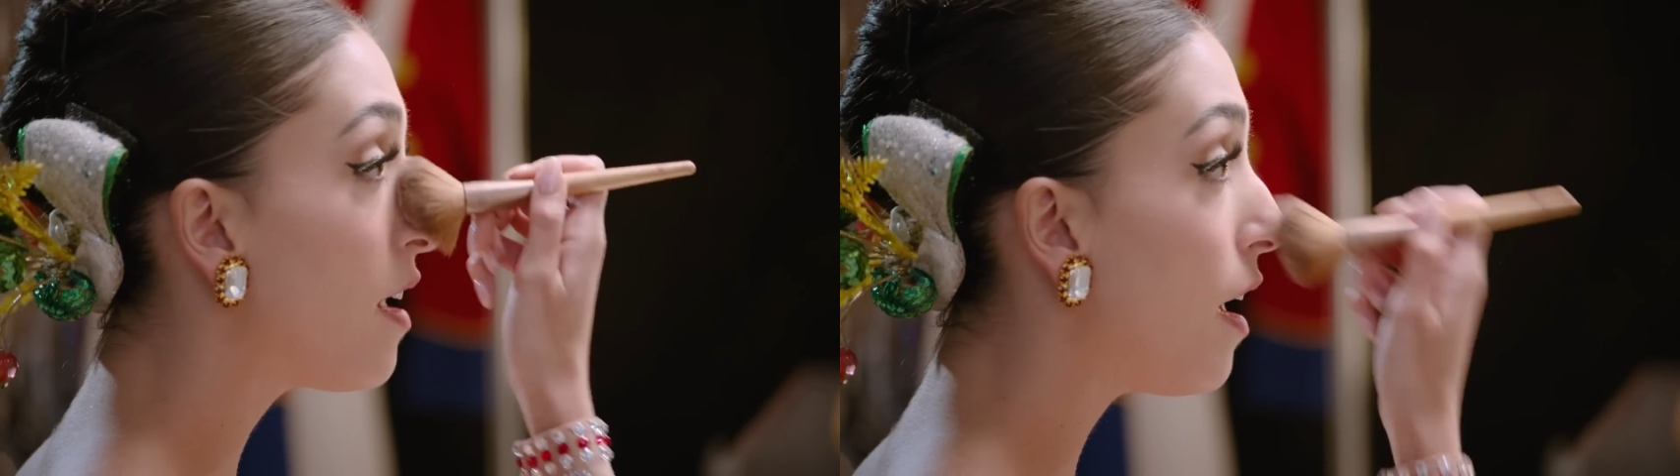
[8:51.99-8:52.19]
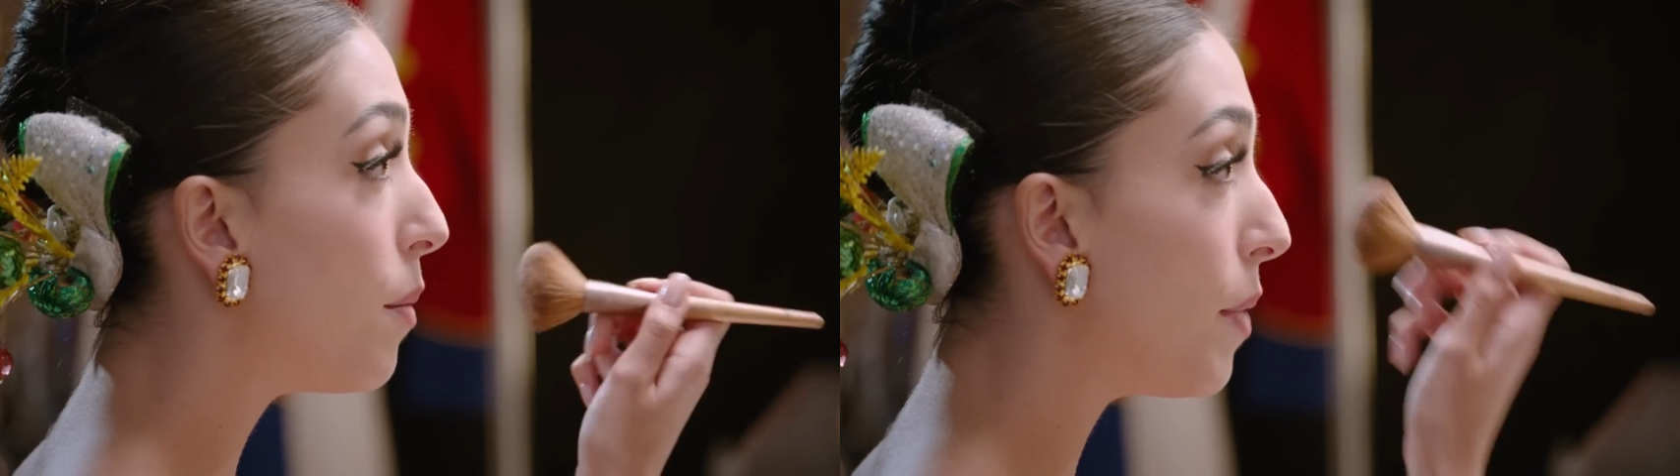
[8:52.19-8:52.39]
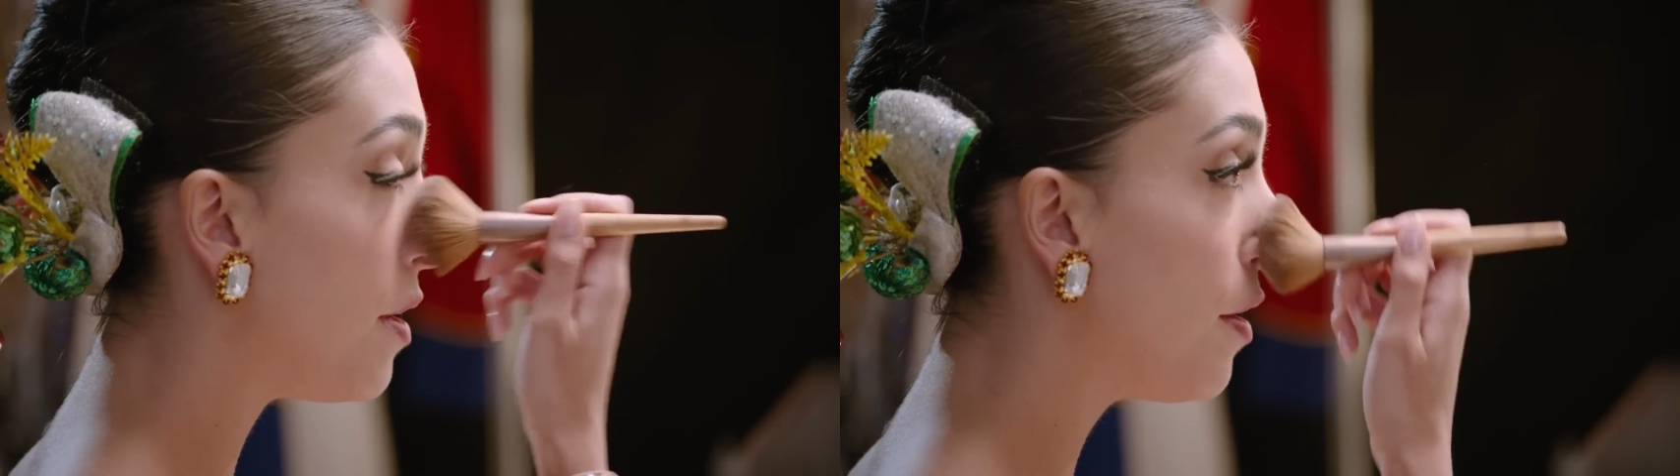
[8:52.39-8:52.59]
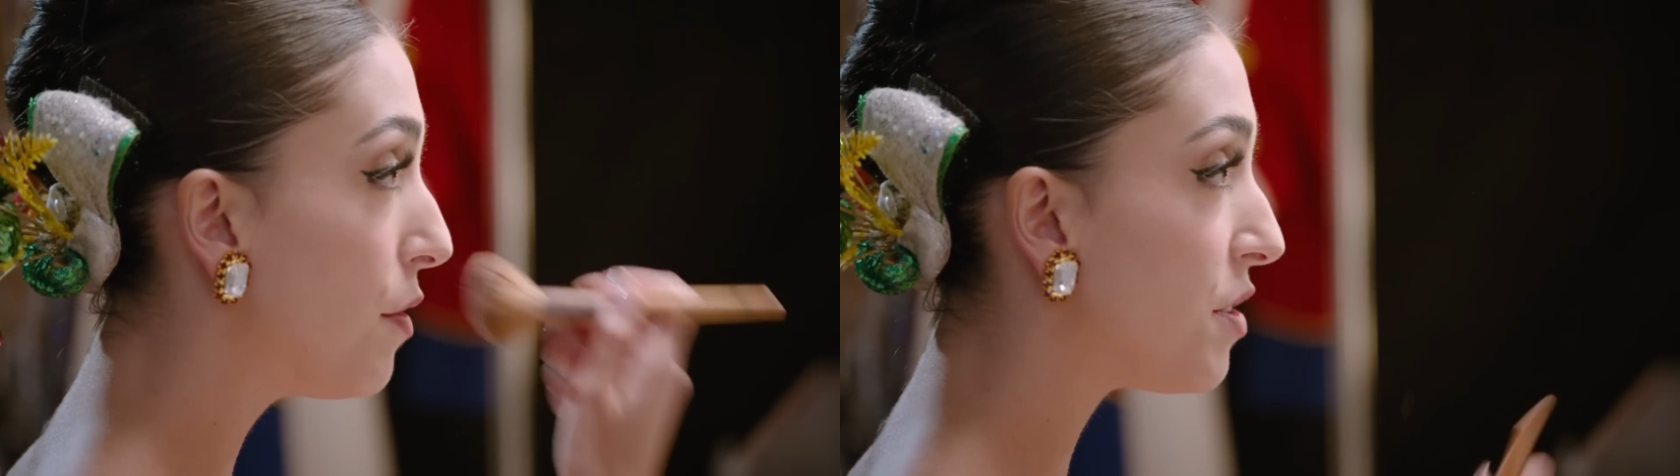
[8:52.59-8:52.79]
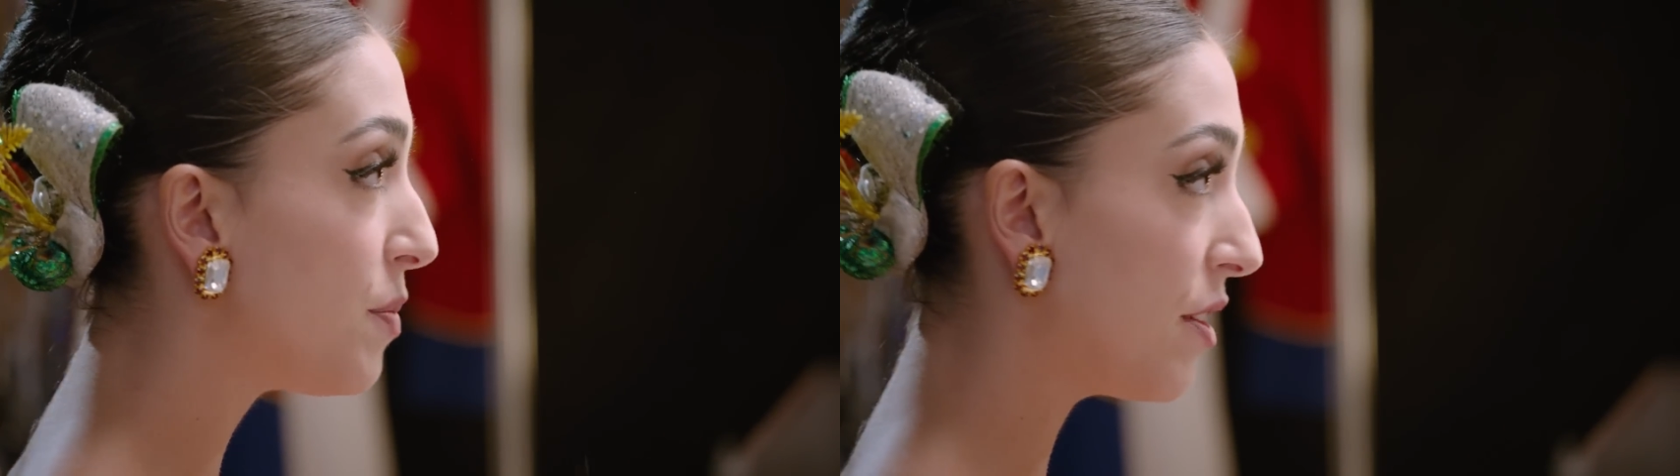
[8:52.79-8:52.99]
on my
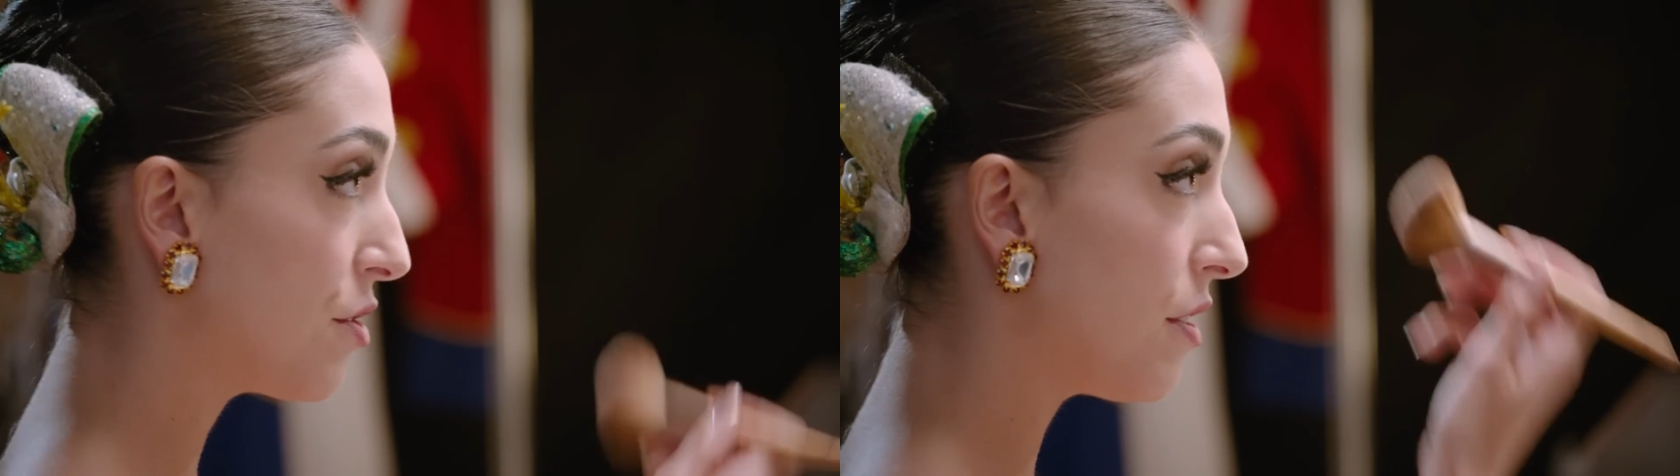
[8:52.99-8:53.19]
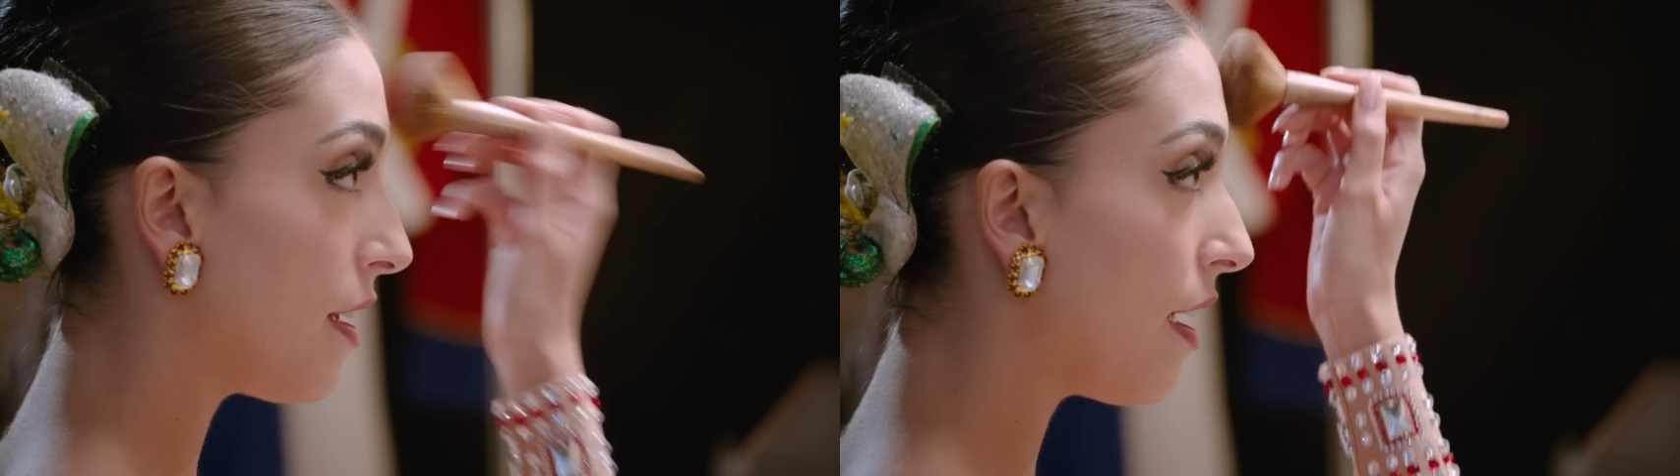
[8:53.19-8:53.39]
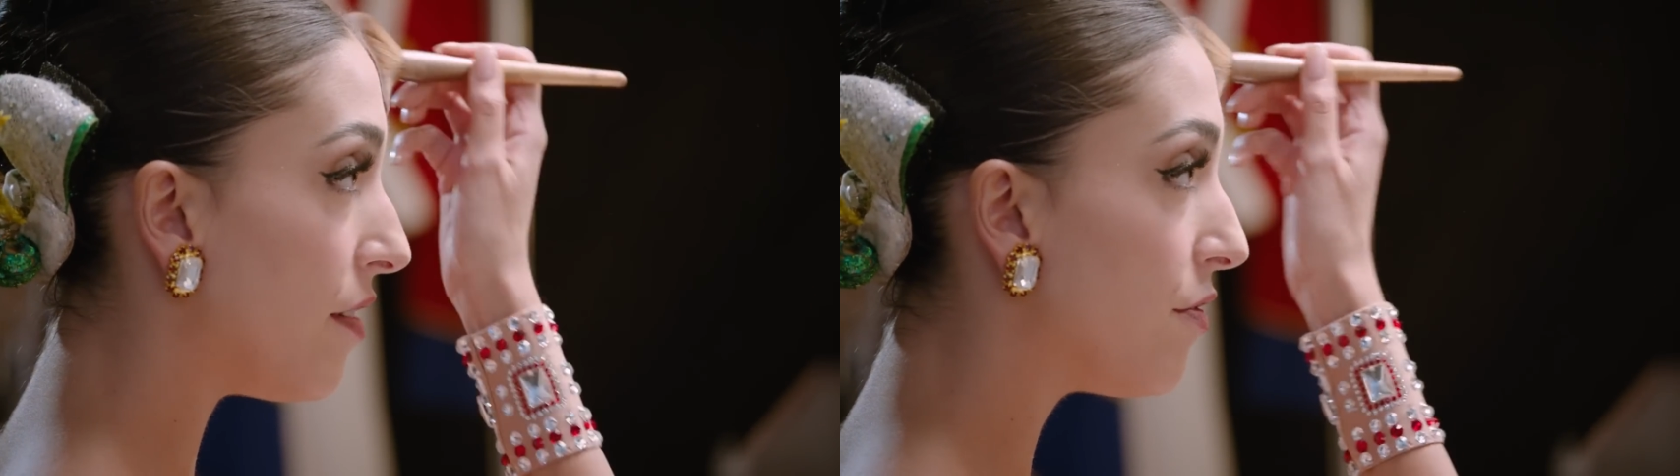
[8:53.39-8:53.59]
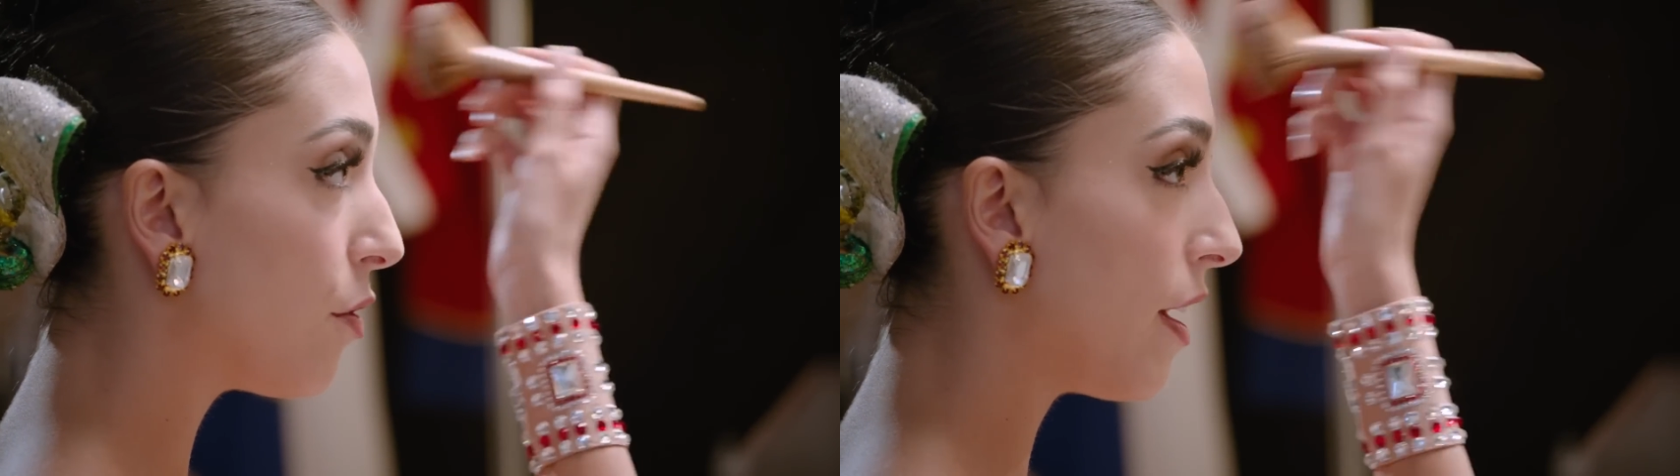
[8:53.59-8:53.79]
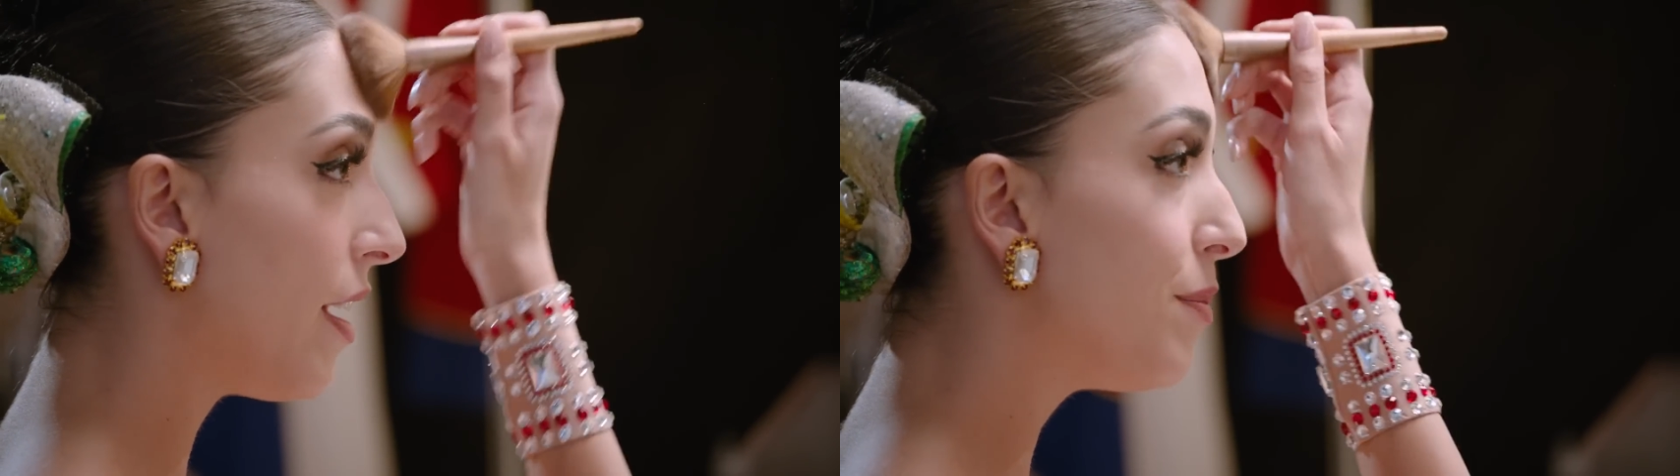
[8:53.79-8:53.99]
nose especially and
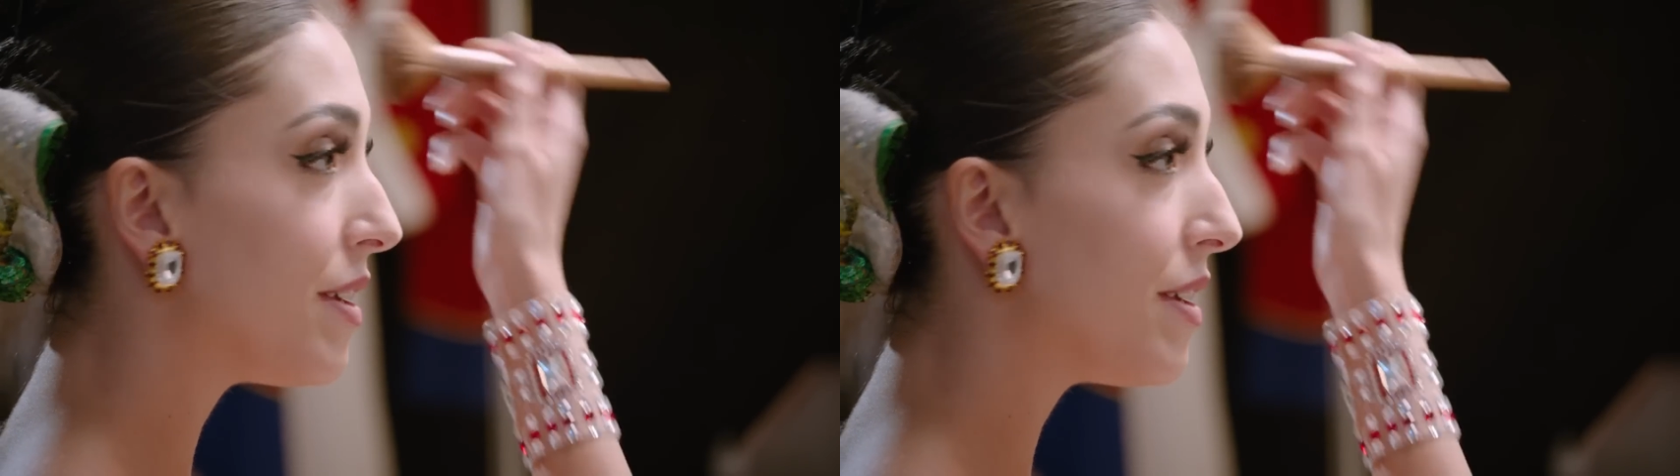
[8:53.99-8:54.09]
forehead,